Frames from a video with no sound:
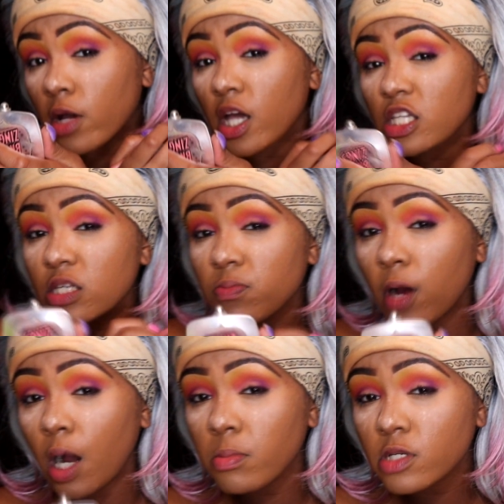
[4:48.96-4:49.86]
can't
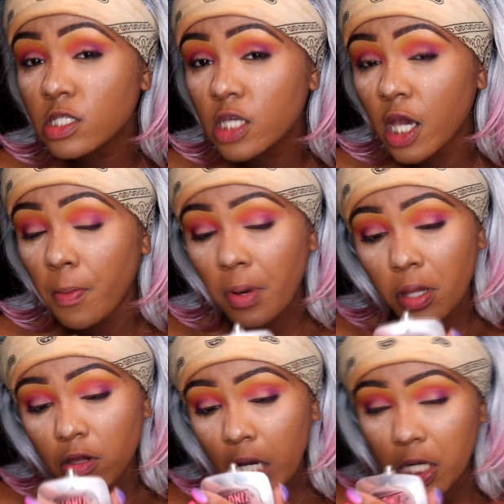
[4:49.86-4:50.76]
probably see it,
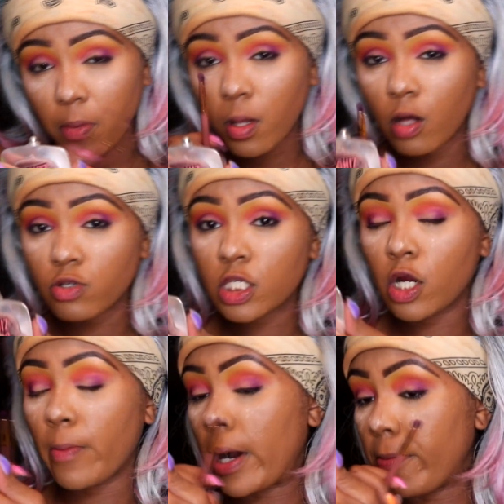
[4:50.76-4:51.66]
but looking up close
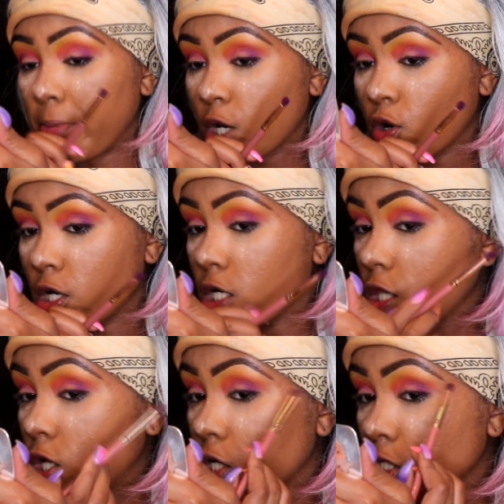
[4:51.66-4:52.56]
here in my mirror, it
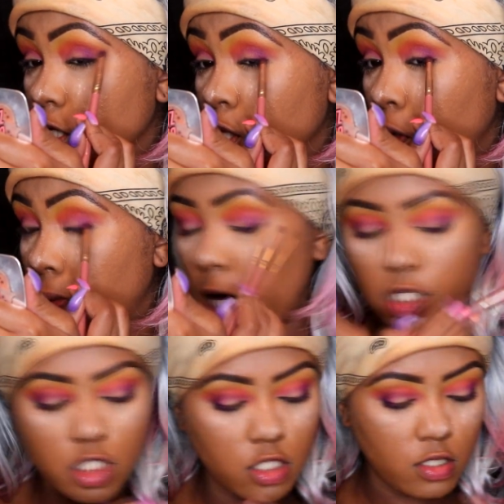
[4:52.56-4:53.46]
looks a little
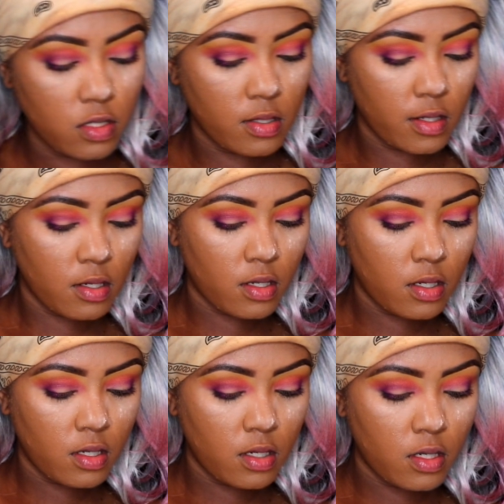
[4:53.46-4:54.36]
patchy.
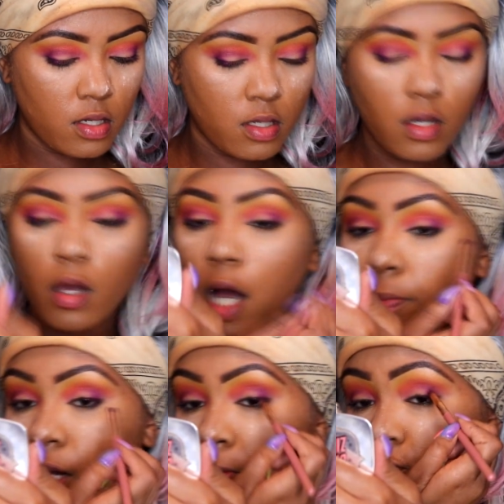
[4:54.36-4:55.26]
I
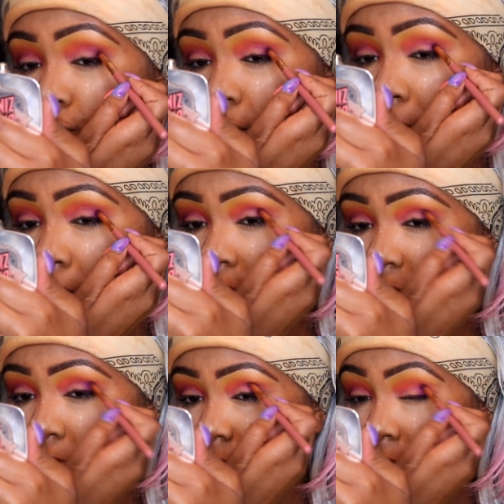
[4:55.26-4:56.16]
mean, but for the price
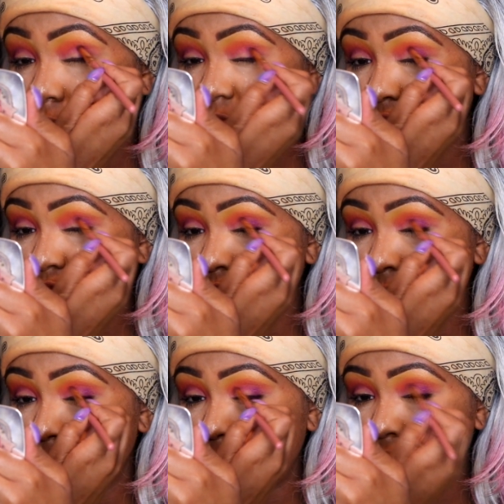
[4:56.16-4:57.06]
point, I'm not really
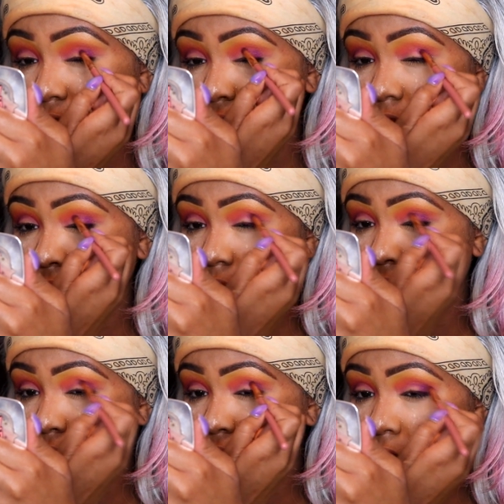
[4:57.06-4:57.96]
mad at it.
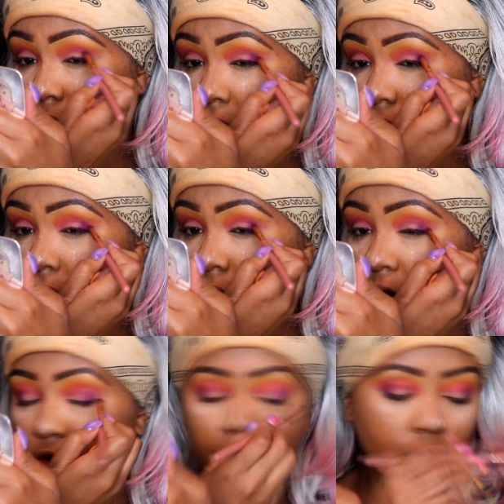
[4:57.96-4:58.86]

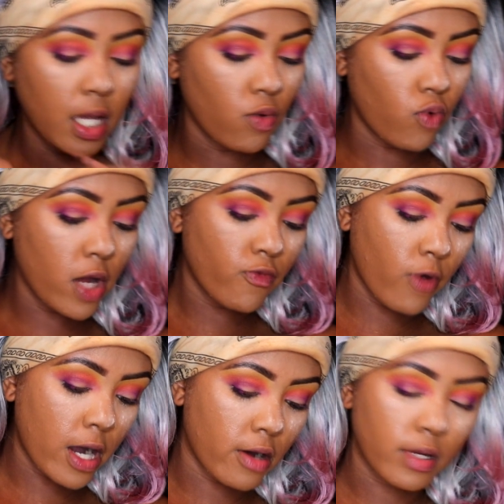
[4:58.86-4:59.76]
I feel like Wet n
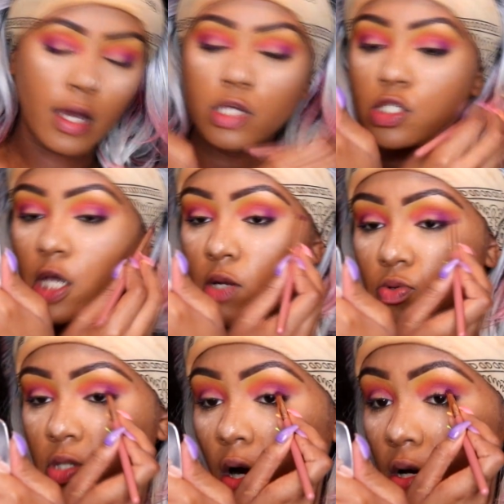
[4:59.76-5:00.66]
Wild
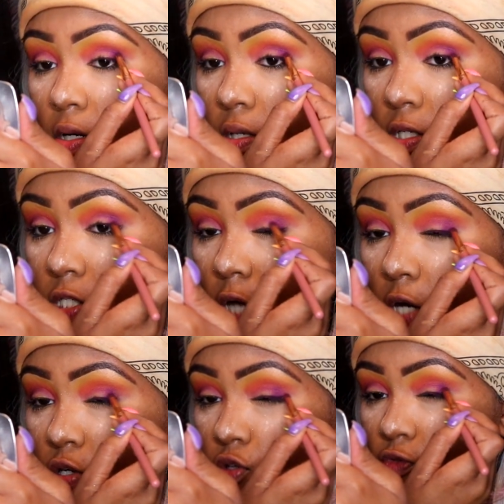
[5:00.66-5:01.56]
eyeshadows are good
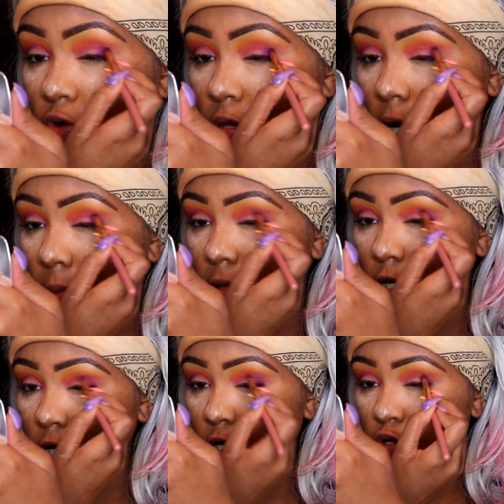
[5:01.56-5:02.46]
shadows for like
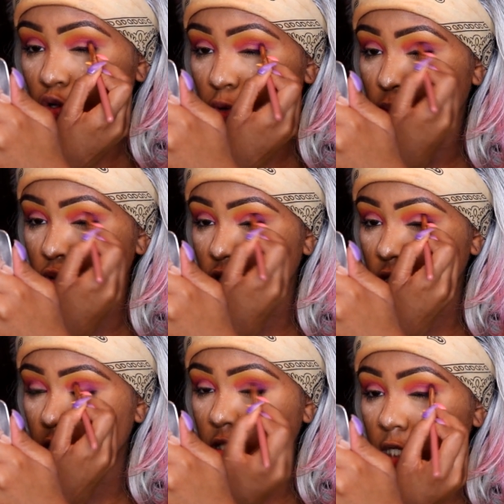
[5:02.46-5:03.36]
beginners or people
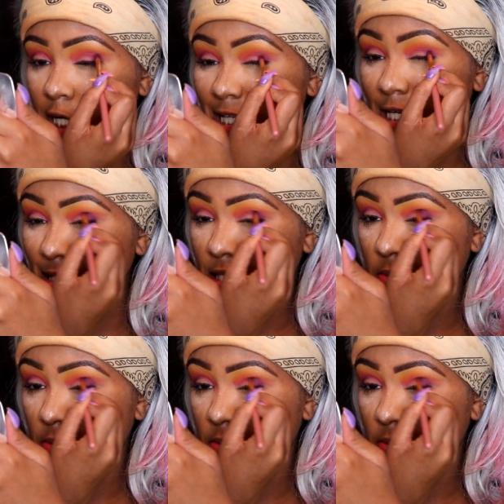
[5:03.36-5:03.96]
just getting into